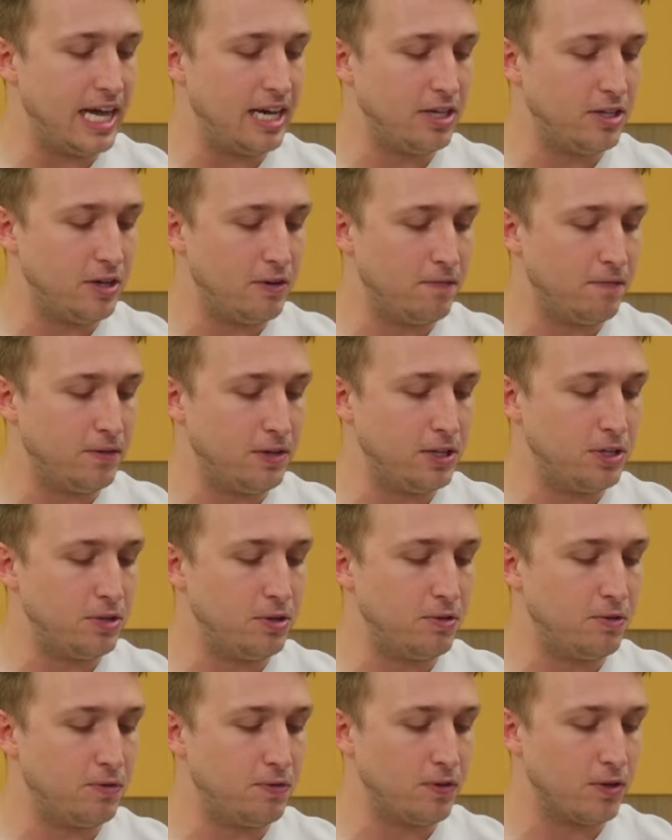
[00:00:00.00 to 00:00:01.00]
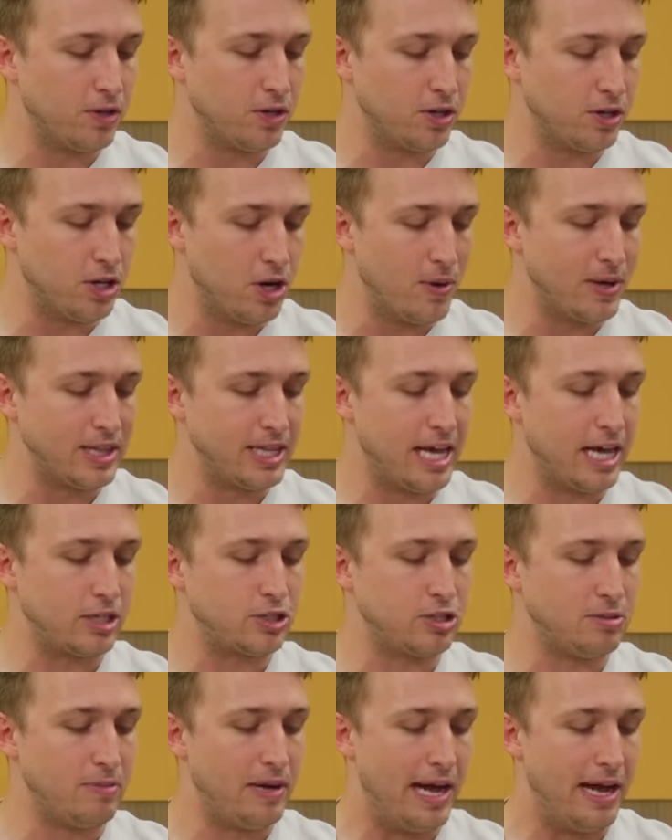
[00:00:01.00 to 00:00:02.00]
and good for you for going the
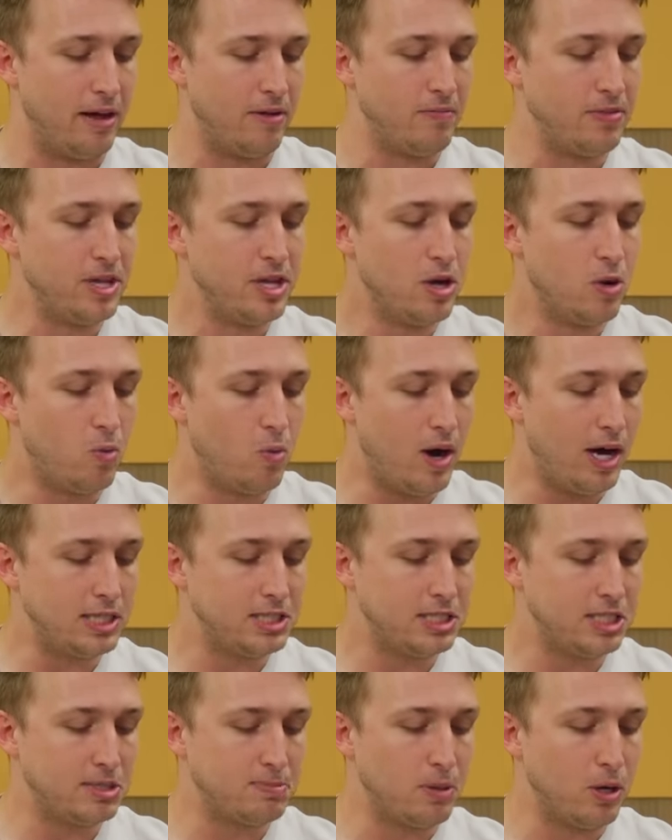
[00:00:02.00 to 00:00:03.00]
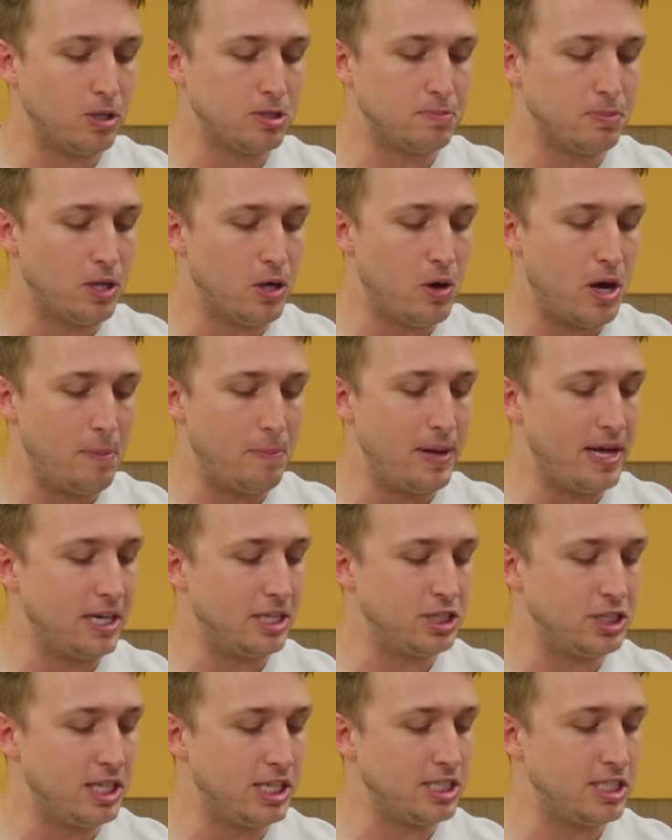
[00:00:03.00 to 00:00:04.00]
extra mile. Watch this post blow up and
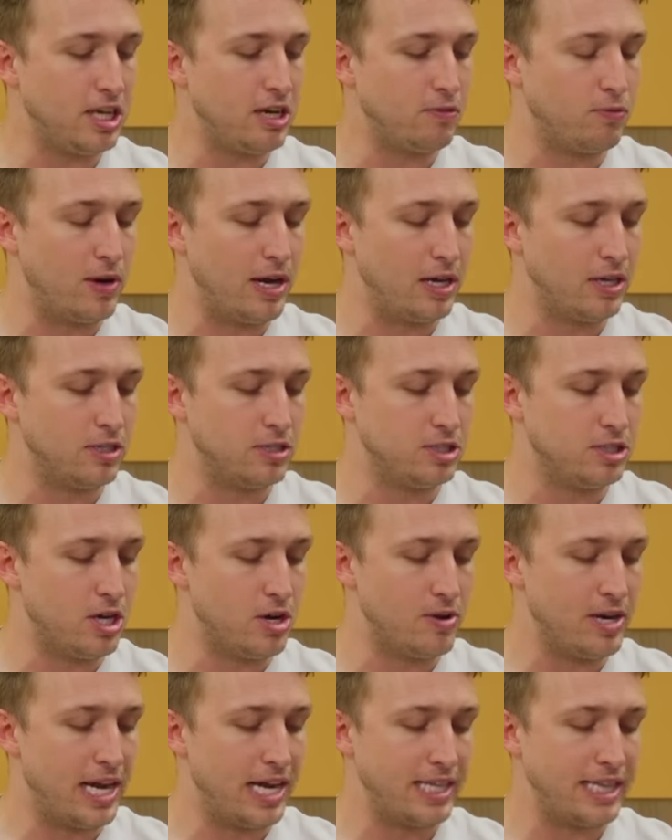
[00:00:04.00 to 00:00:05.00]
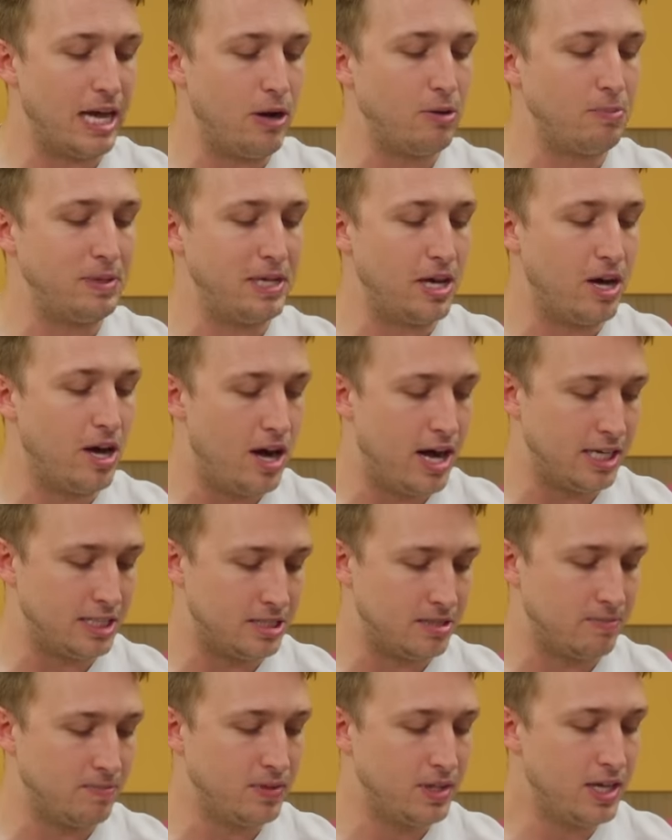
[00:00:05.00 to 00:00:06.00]
a shit ton of Redditors donate. That would be
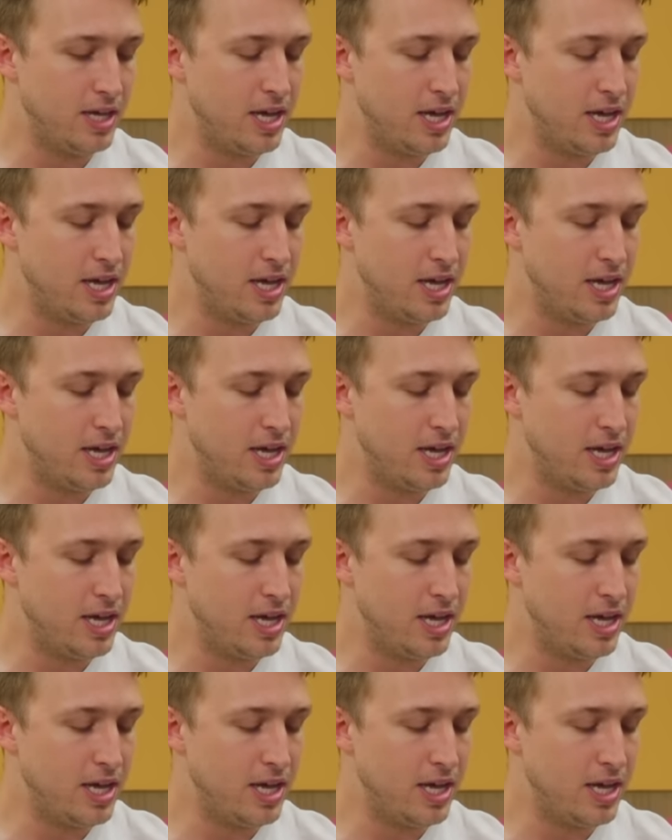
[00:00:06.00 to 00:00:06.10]
awesome.